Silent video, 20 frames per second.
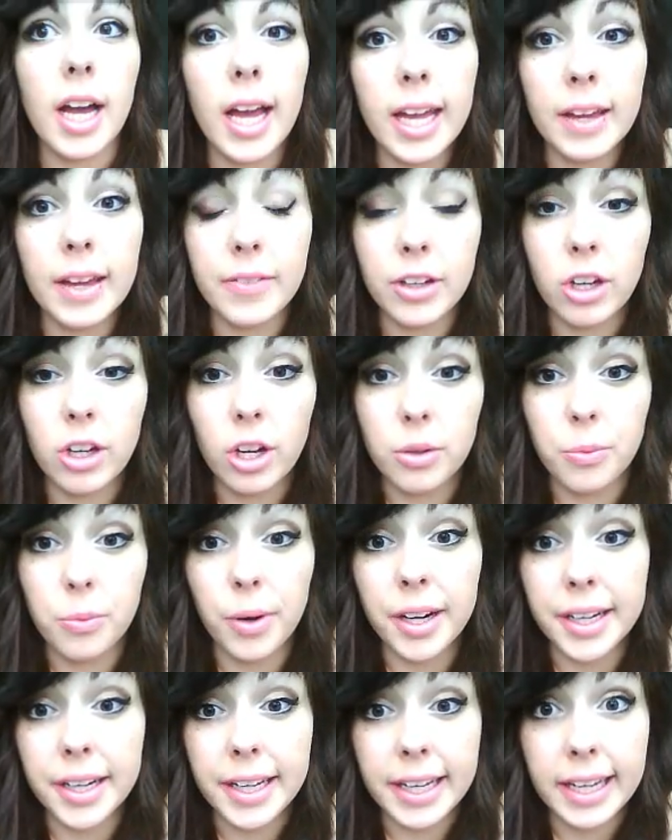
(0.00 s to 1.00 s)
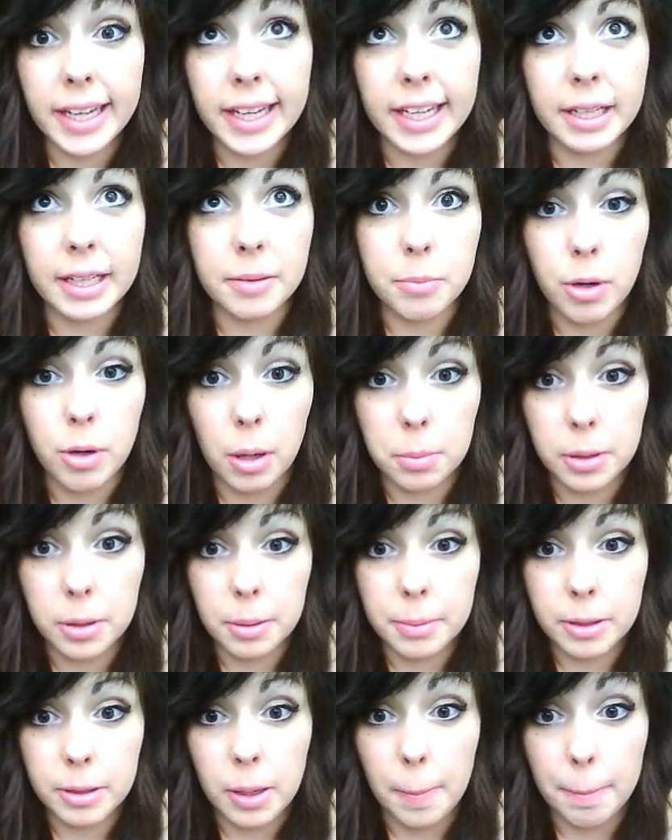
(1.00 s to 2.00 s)
I haven't gone running in probably
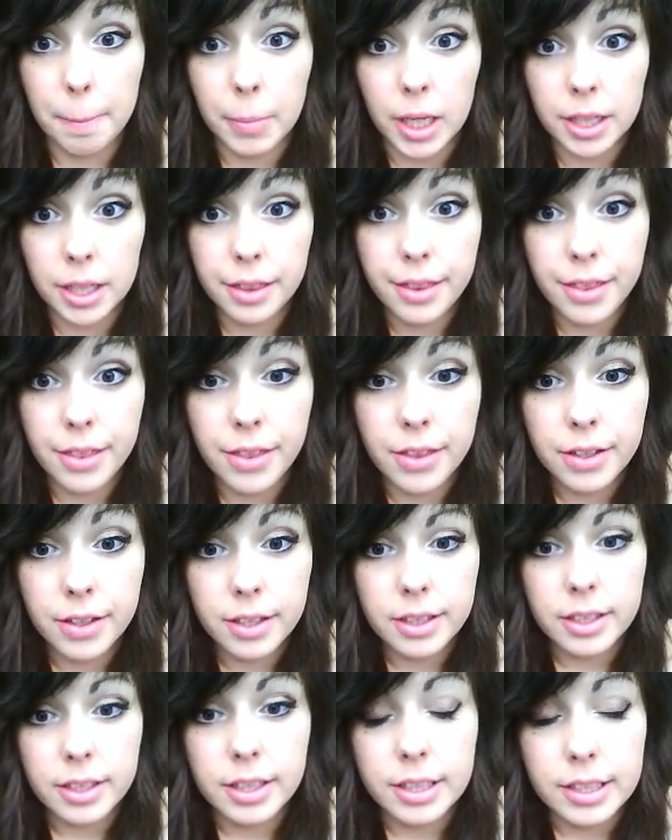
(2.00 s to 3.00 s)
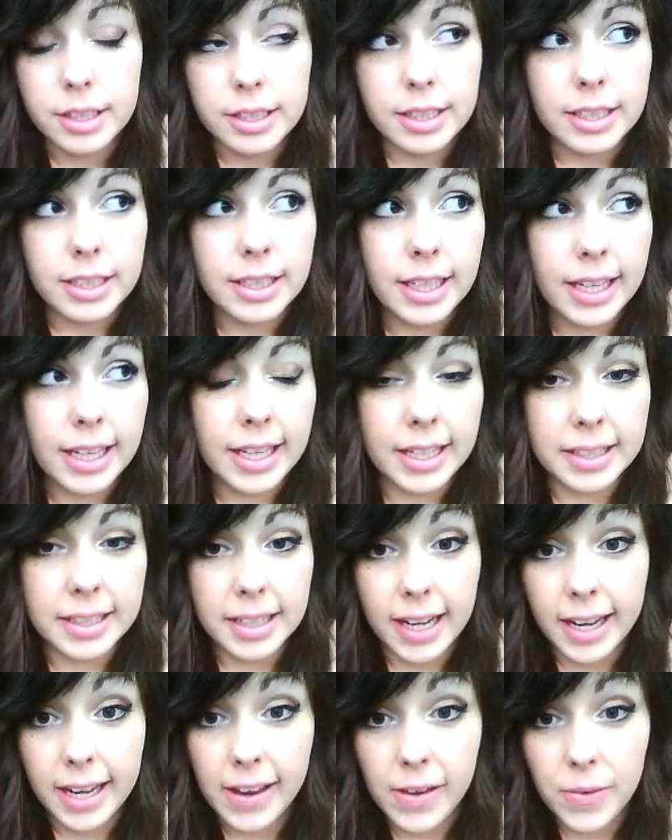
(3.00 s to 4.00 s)
about a month.
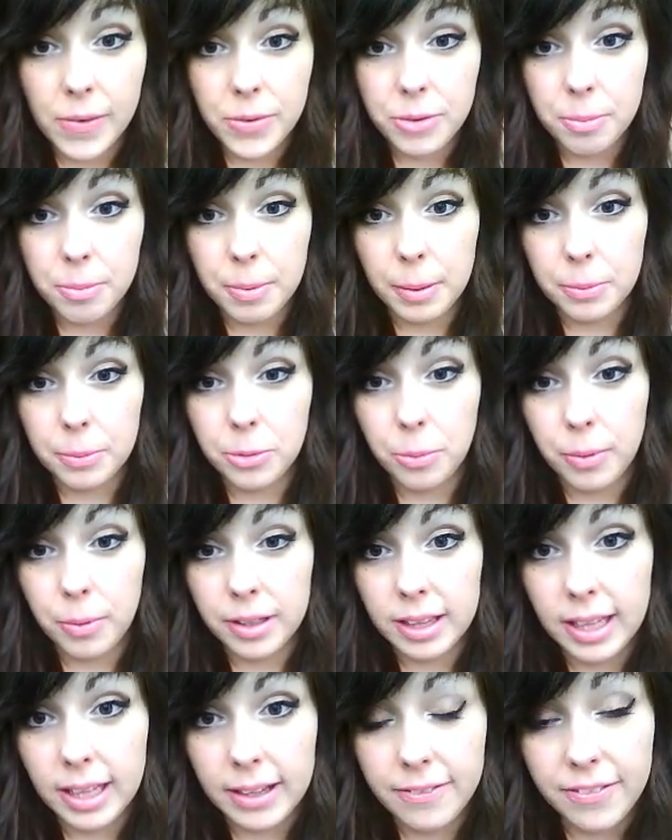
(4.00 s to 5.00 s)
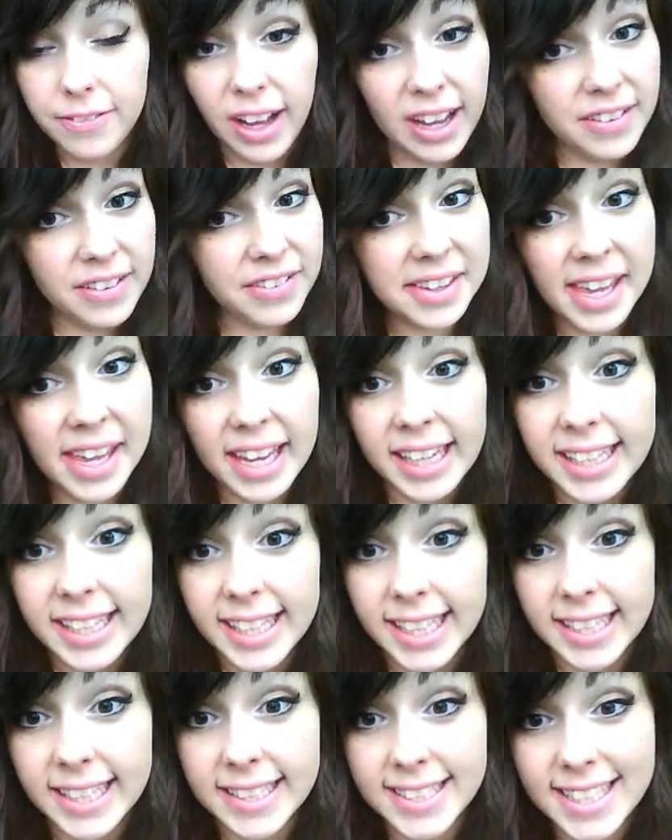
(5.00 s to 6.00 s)
And I used to be able to run like 5K
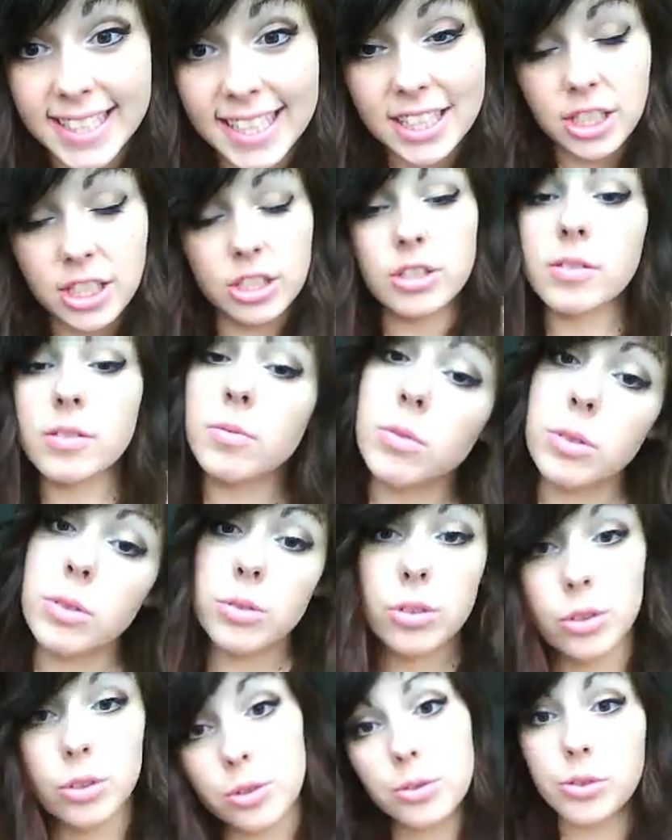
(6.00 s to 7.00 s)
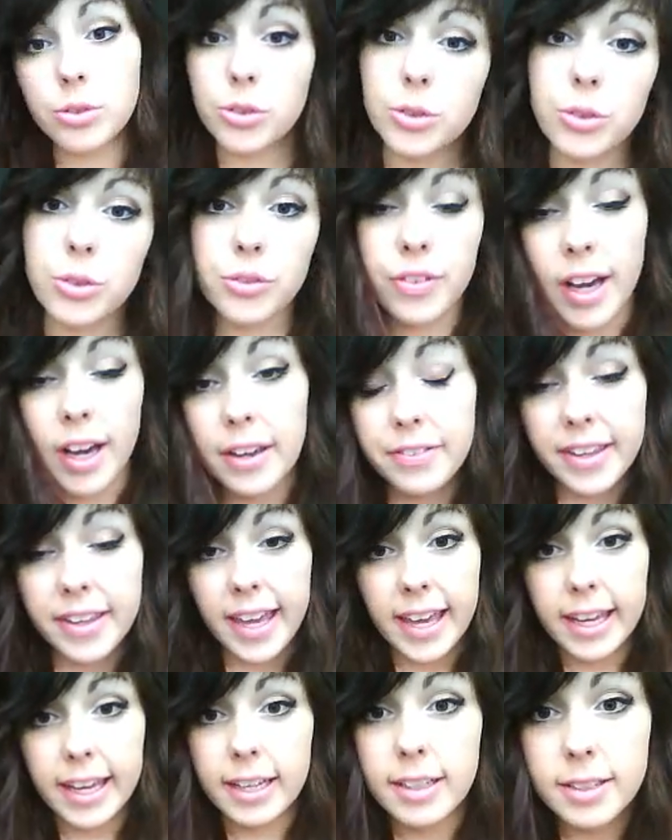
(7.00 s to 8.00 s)
easy, just do
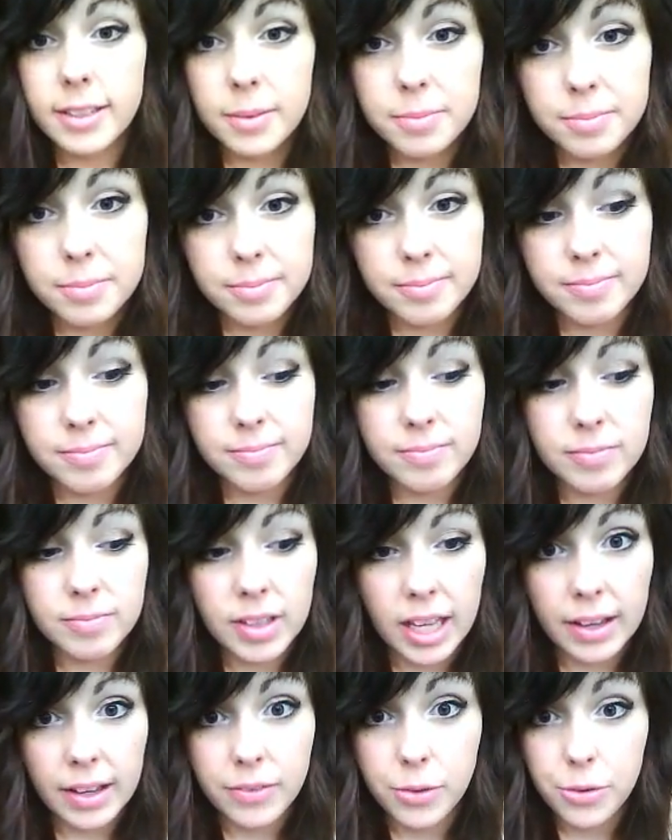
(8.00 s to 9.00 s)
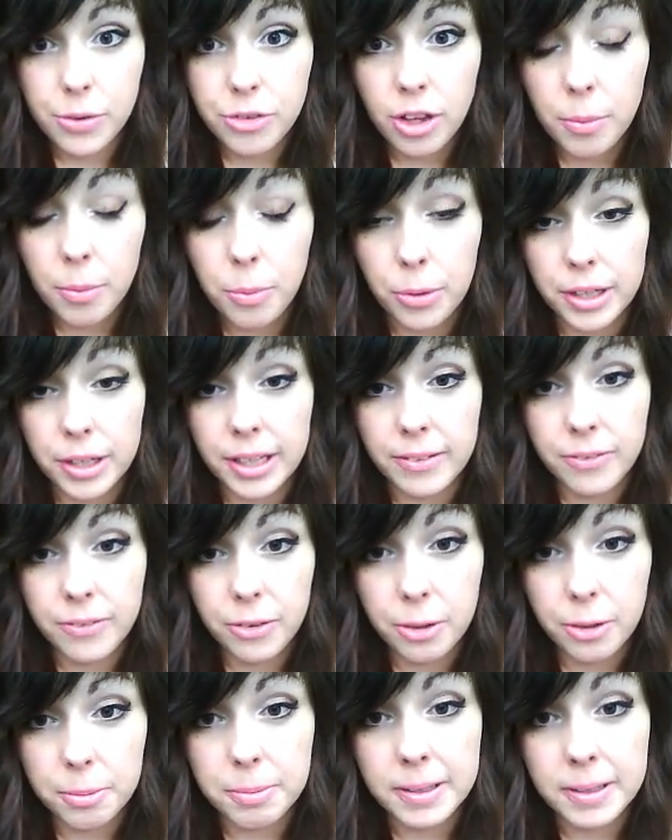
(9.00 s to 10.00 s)
5K. Yeah, if you stop running
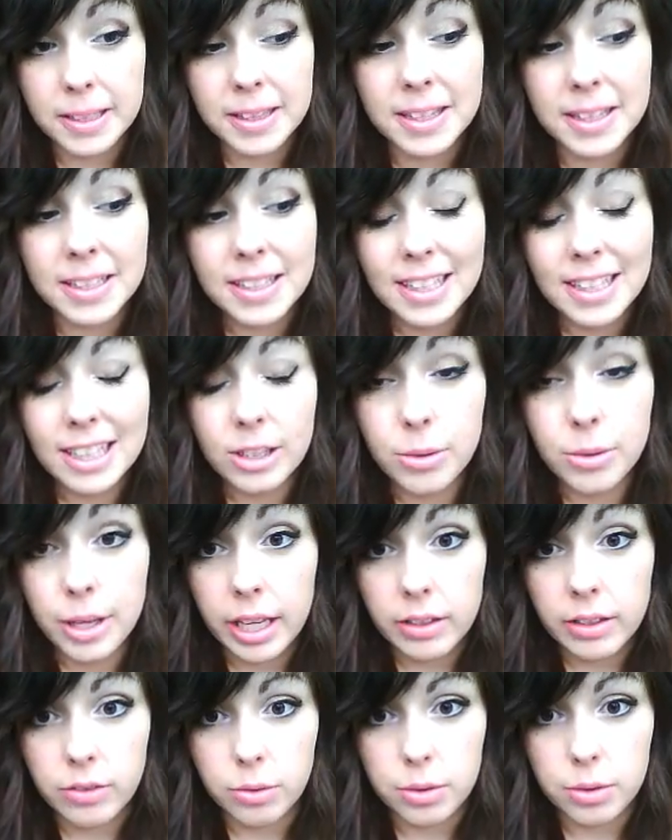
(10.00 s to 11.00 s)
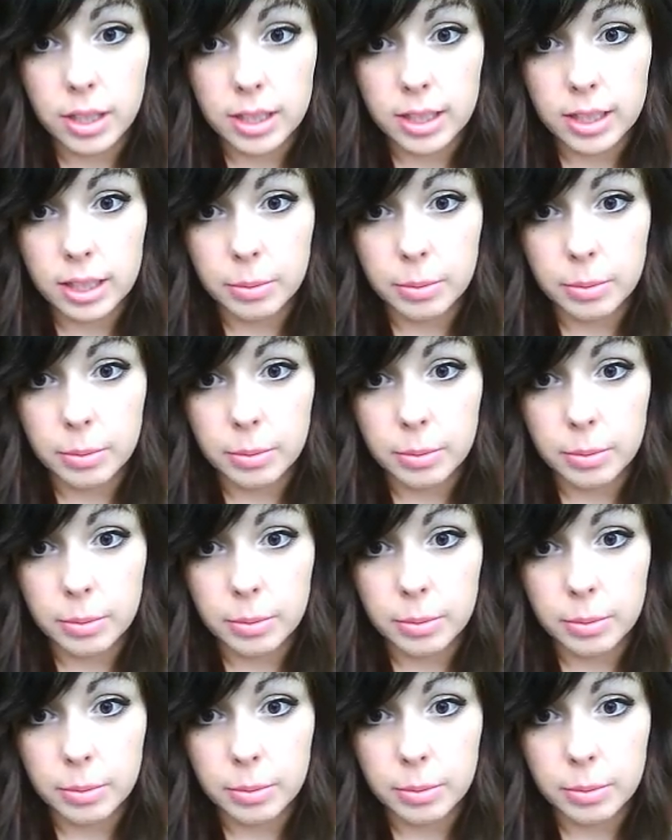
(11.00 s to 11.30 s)
for a month, you can't do that